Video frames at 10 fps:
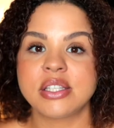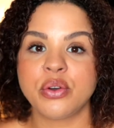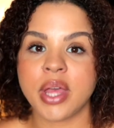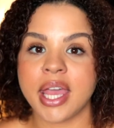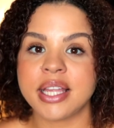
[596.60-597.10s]

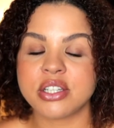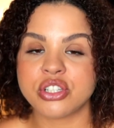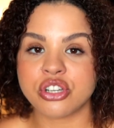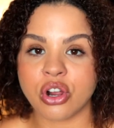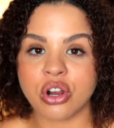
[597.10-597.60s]
okay to
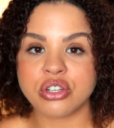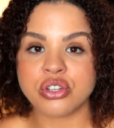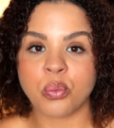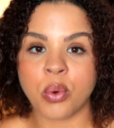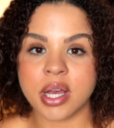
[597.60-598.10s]
charge
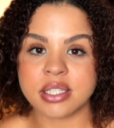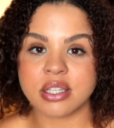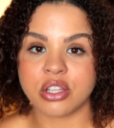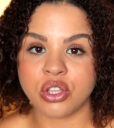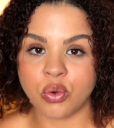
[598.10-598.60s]
what
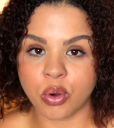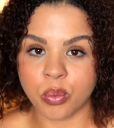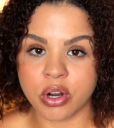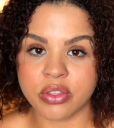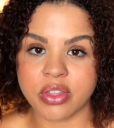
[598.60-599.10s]
you're
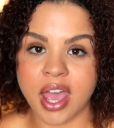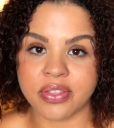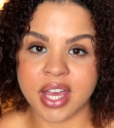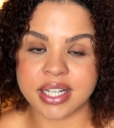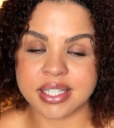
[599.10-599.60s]
worth at
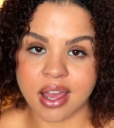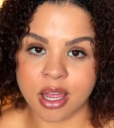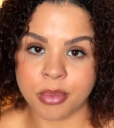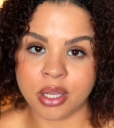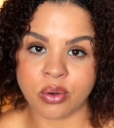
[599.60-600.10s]
that
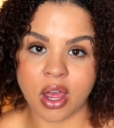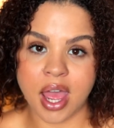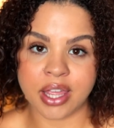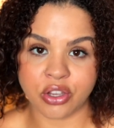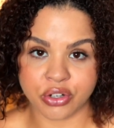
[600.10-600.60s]
time and
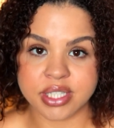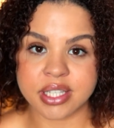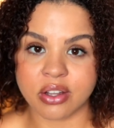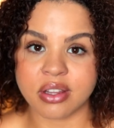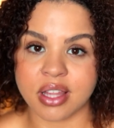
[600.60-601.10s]
at your
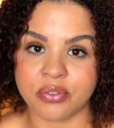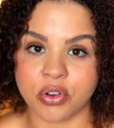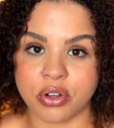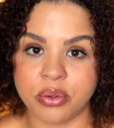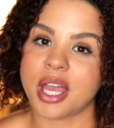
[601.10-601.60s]
skill
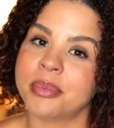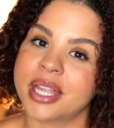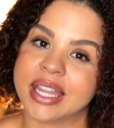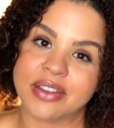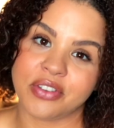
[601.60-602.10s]
level. I'm
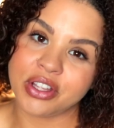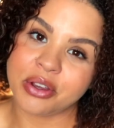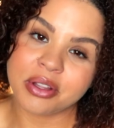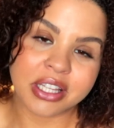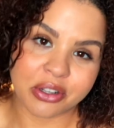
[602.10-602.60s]
gonna give you
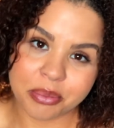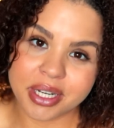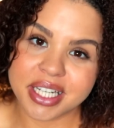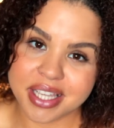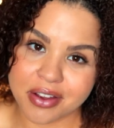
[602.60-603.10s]
a little bit
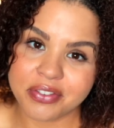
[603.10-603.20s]
of tough